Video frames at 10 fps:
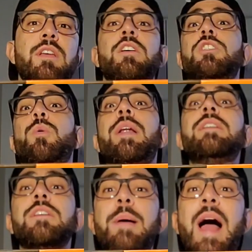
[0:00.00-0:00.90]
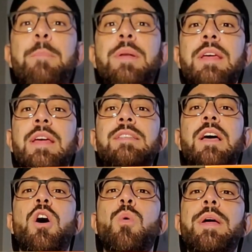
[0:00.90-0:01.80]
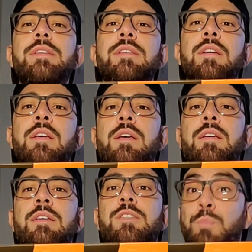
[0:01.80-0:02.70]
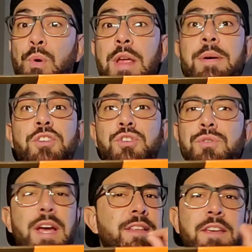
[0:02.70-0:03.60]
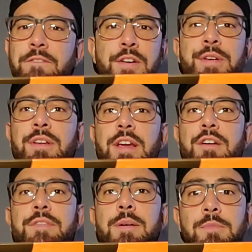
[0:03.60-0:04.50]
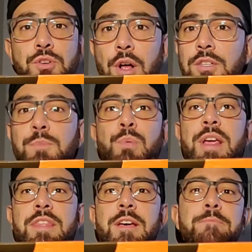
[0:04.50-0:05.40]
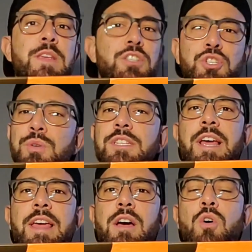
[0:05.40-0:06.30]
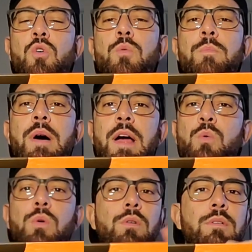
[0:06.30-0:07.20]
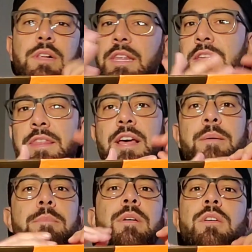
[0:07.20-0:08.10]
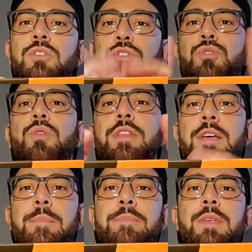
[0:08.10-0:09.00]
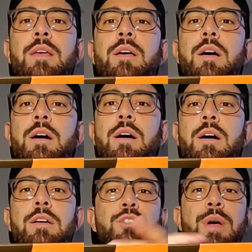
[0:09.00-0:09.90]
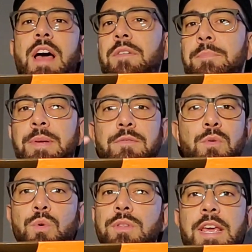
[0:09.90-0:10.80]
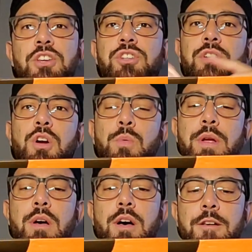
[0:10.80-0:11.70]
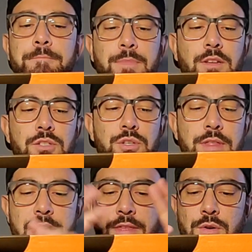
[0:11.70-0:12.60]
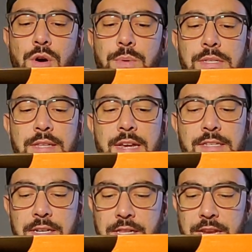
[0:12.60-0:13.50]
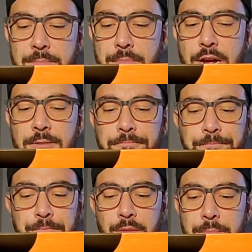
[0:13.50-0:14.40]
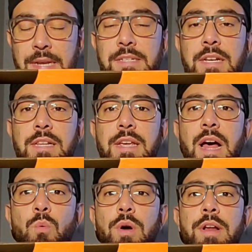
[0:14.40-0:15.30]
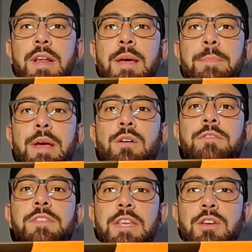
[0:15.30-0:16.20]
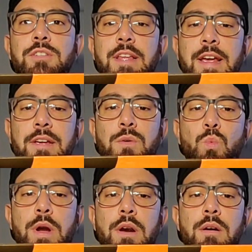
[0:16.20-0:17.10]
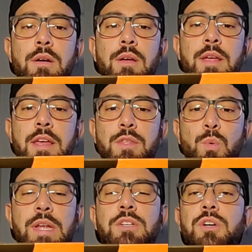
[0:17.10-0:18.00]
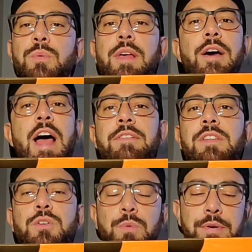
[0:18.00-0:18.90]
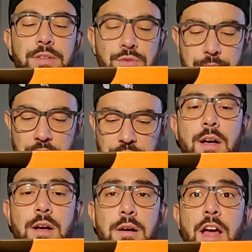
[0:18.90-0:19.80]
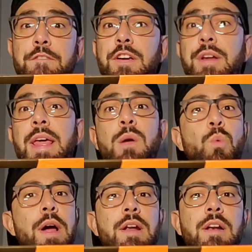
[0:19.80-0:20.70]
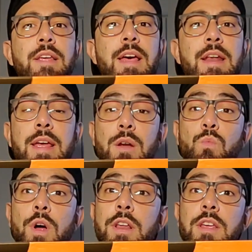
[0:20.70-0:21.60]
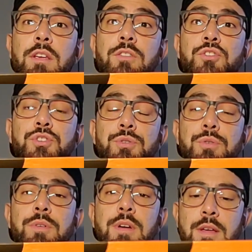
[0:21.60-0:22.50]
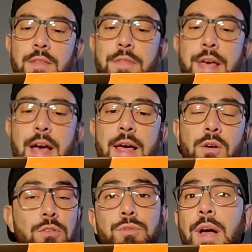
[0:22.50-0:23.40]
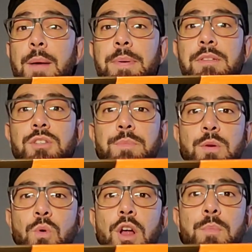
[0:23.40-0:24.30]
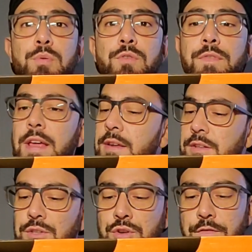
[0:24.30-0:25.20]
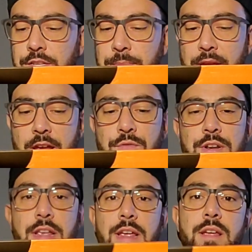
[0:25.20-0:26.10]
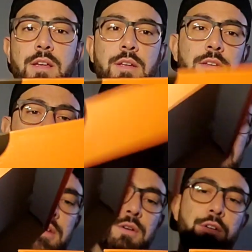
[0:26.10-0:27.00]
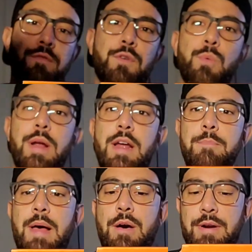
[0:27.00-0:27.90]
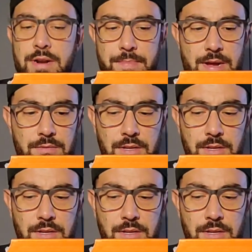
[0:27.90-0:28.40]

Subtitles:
So what ends up happening is I always spray my shoes. I take very good care of them. So I'll spray them. As soon as I get home, I will clean them, store them. So I have a bit of a rotation going on so that they're always nice and clean. But basically, I wanted a pair of sneakers that I could wear in the winter without having to worry too much. I figured, hey, why not get a running shoe that also happens to be waterproof and can serve as my everyday sneaker for when I'm out and about.